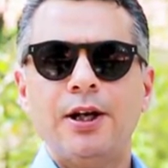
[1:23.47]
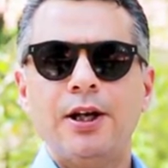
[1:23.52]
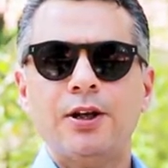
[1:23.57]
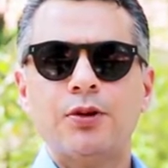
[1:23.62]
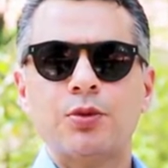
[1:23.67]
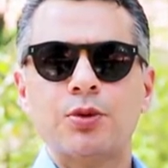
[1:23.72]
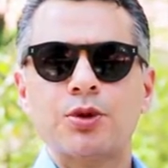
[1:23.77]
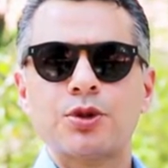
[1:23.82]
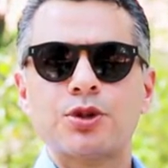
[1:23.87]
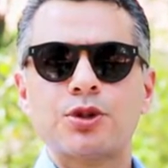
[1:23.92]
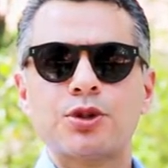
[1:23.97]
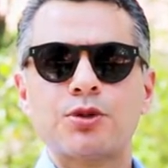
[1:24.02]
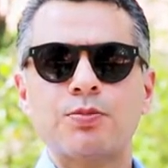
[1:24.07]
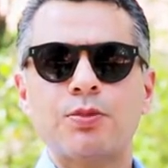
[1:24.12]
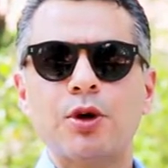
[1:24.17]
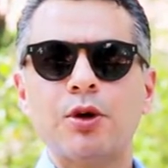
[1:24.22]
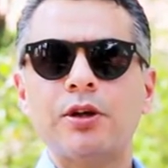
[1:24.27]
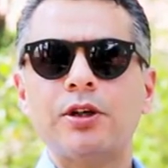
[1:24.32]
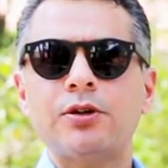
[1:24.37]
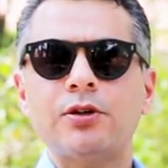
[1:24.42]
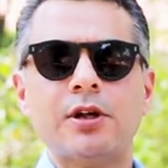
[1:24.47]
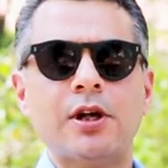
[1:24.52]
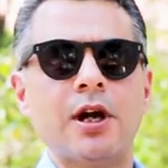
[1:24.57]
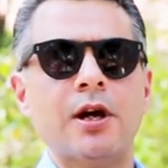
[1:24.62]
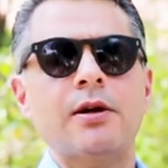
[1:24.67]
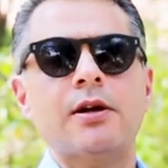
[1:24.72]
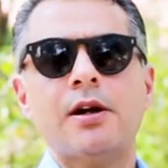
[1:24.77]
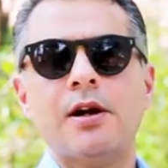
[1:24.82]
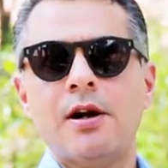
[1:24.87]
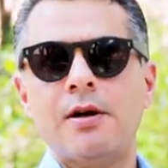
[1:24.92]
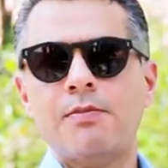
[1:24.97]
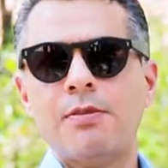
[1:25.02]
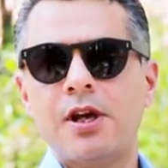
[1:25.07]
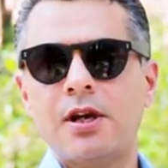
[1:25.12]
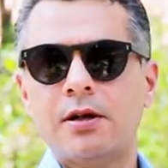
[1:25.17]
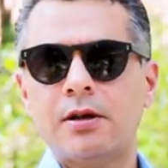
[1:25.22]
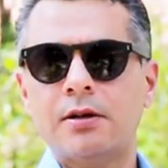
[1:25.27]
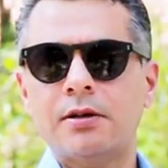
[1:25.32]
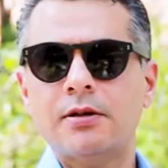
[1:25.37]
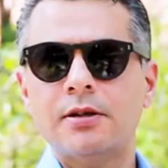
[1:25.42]
It was purely to come
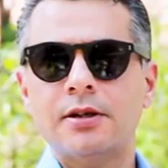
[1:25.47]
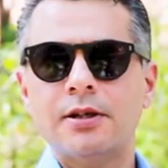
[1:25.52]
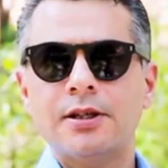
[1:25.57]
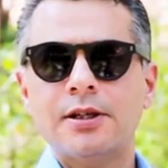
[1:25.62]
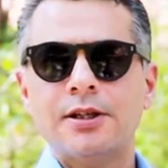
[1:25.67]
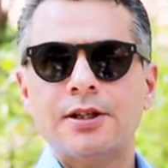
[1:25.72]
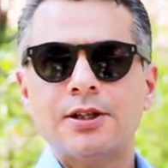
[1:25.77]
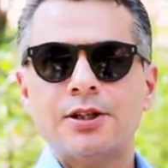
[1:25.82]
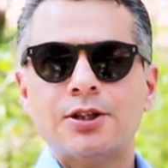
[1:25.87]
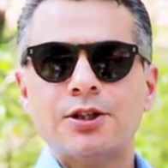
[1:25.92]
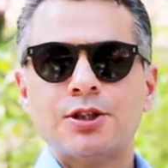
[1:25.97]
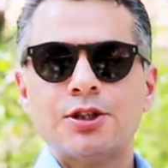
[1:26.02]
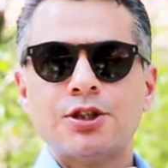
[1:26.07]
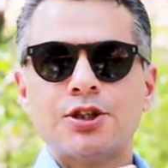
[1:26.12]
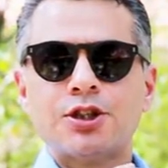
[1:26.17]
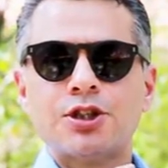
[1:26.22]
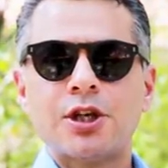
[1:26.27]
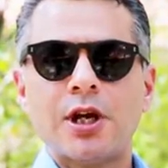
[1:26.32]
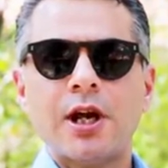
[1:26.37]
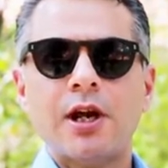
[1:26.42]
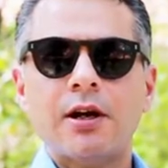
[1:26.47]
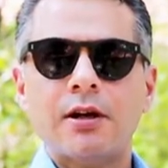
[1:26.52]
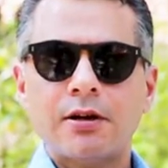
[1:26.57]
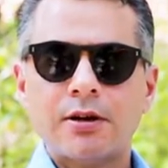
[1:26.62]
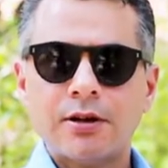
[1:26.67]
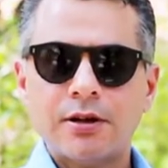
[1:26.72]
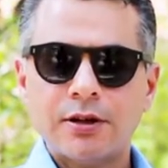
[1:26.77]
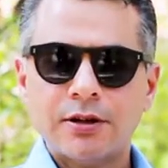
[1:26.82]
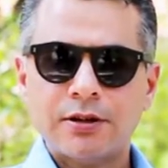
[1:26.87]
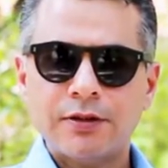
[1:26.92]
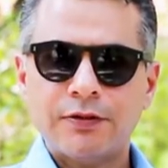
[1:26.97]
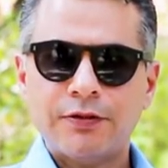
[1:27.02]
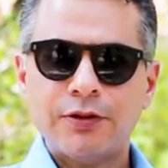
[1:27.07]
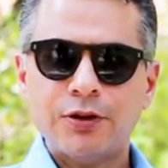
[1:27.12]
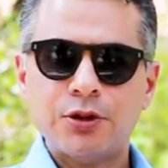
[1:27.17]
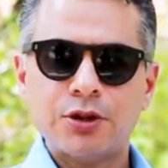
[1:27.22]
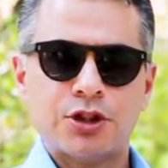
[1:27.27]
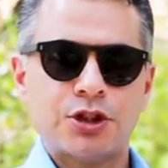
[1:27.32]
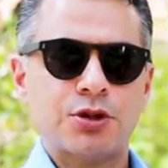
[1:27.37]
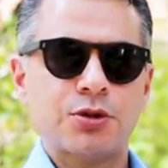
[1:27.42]
here, share the
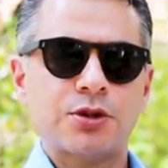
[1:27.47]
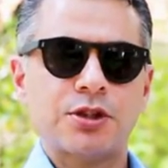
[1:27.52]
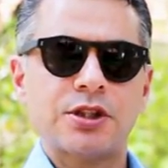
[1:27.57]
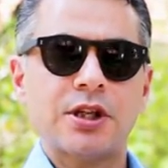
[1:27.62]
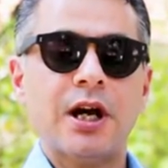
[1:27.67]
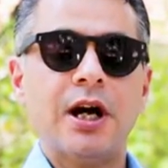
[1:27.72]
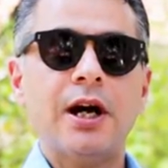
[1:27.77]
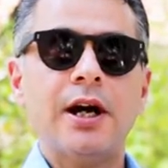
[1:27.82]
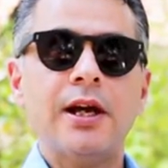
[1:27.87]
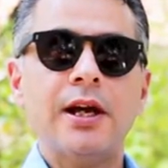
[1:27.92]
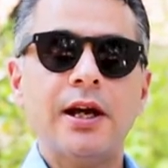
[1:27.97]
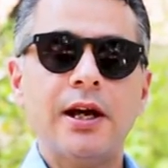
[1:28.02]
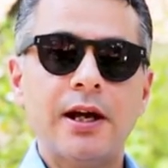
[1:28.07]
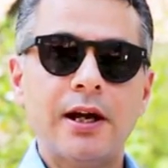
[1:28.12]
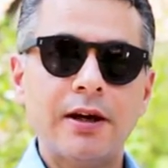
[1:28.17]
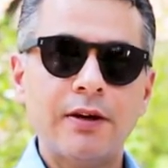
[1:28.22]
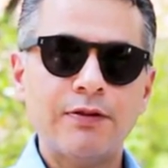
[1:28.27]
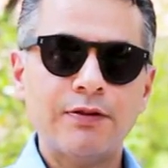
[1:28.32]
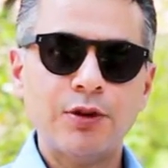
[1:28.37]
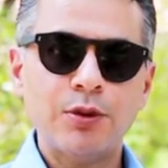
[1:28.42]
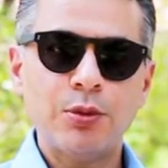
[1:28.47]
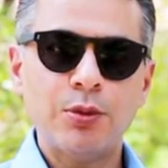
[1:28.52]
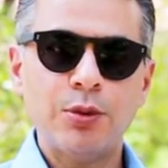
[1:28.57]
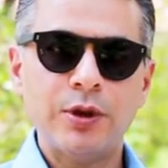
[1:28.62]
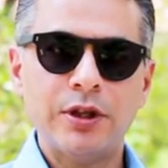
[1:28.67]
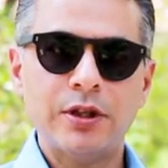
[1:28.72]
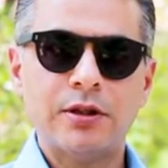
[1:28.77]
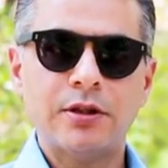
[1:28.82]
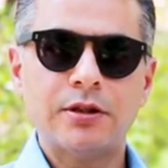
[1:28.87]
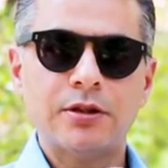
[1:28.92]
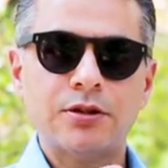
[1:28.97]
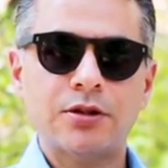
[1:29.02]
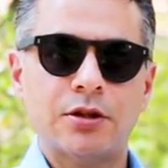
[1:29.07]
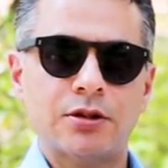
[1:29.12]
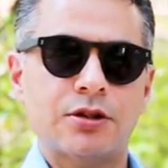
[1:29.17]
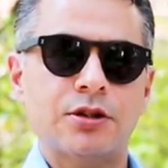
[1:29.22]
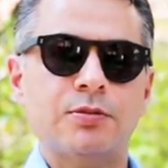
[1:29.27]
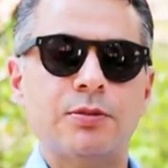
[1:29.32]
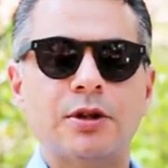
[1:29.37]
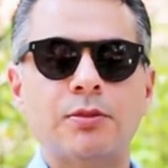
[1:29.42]
few issues I have with Dr.